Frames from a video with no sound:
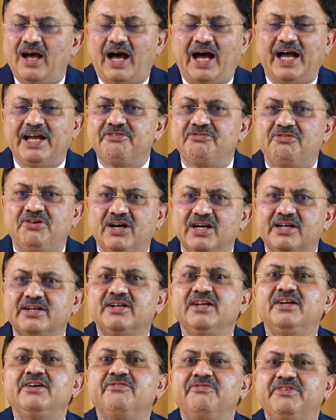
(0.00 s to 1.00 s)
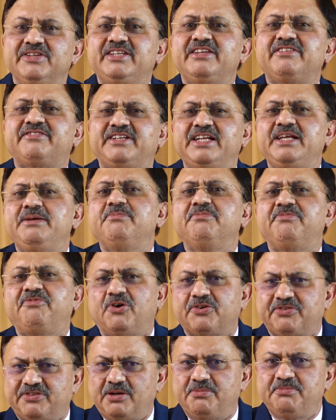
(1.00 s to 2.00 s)
I worked with his team
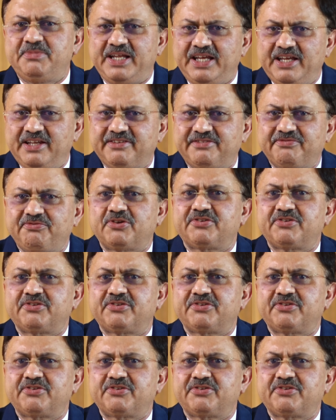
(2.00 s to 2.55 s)
for some days,